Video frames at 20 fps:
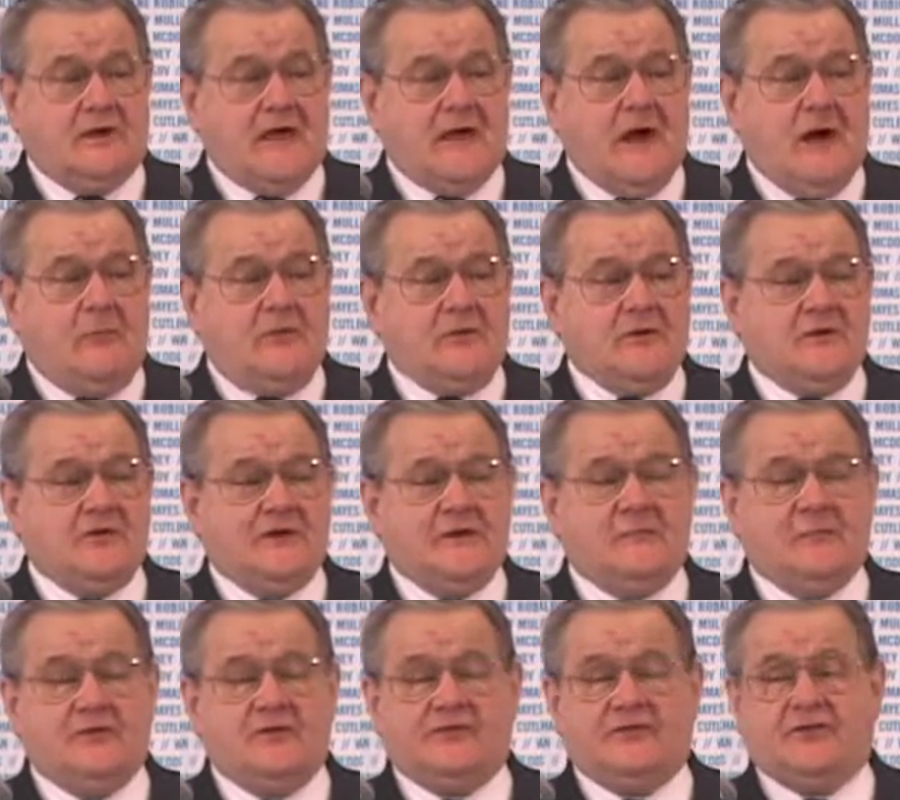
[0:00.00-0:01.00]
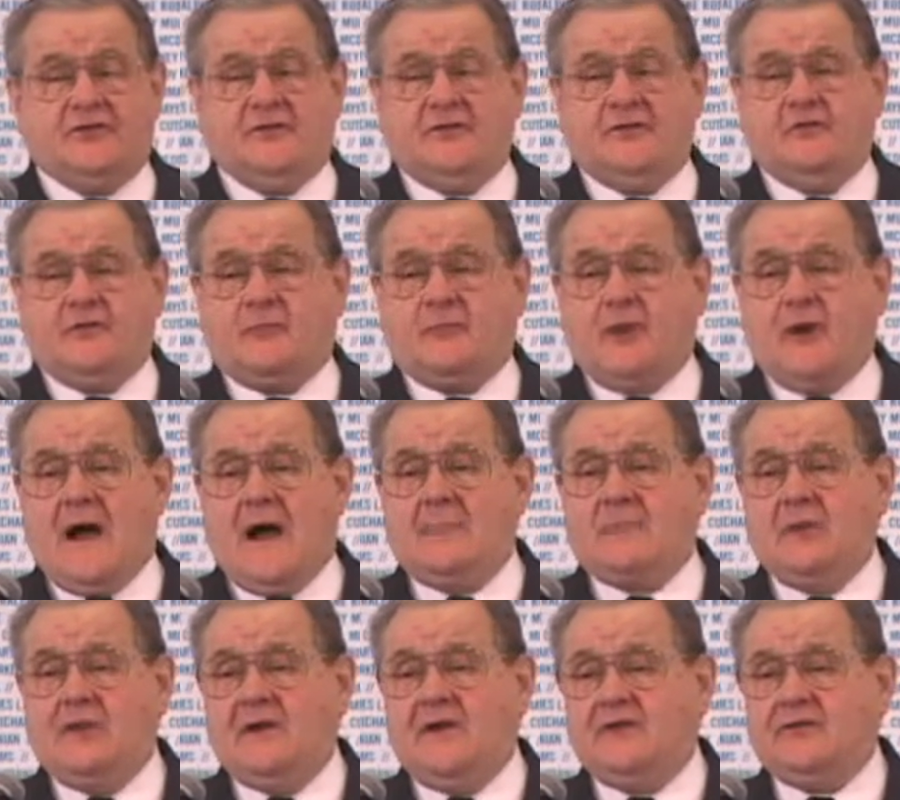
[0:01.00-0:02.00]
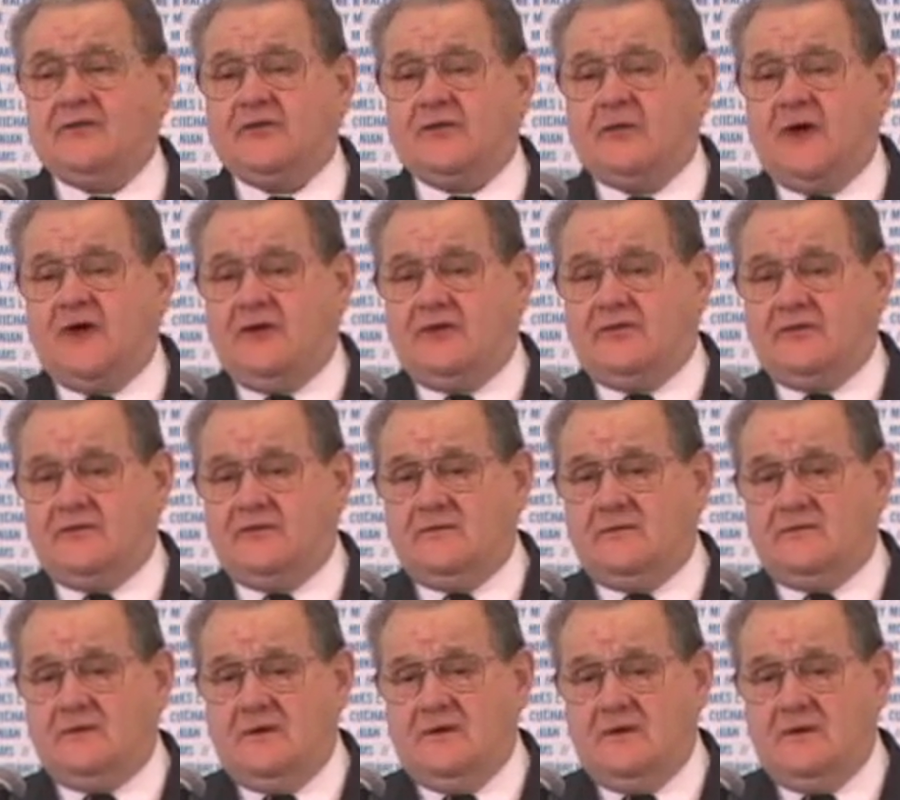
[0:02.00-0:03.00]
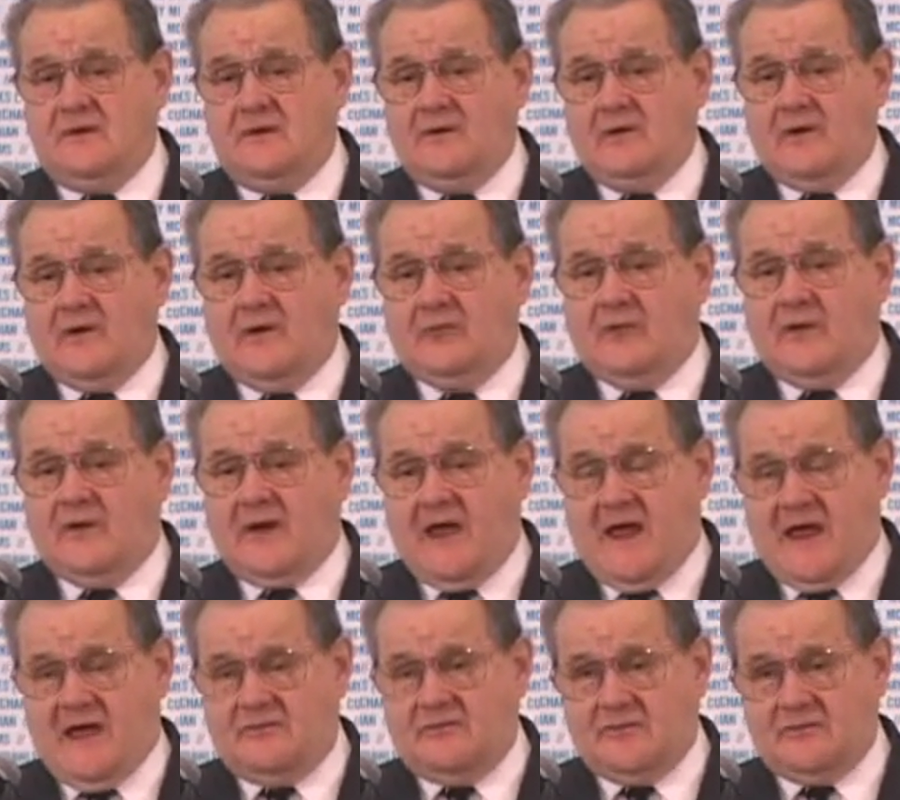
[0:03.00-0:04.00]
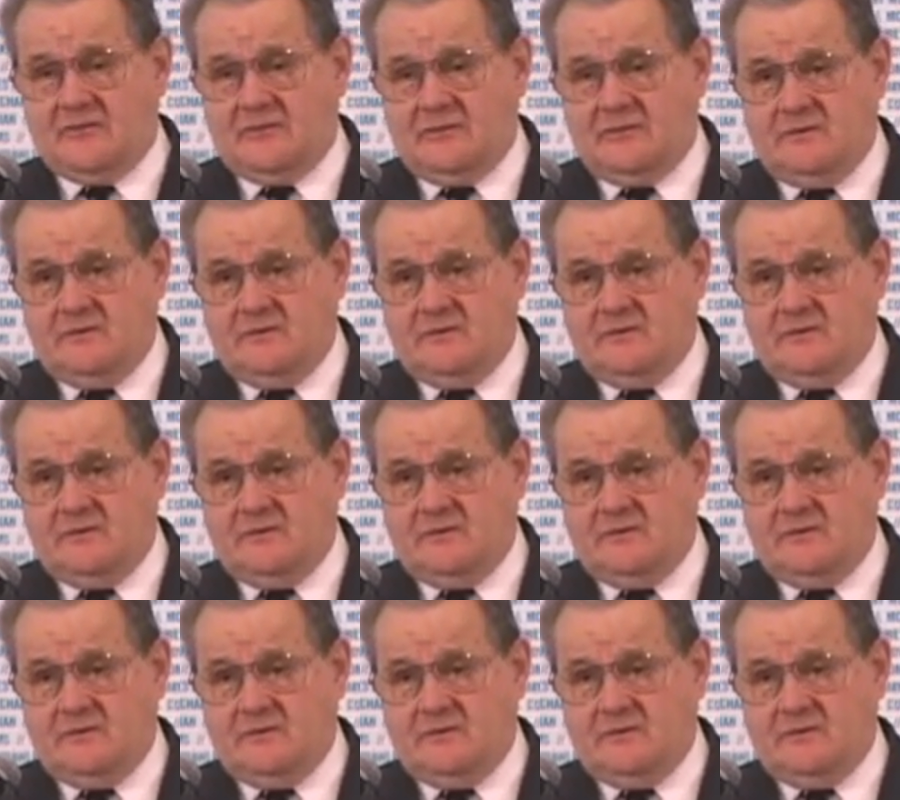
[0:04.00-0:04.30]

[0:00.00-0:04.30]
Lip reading: helping them receive a proper education, and what have you.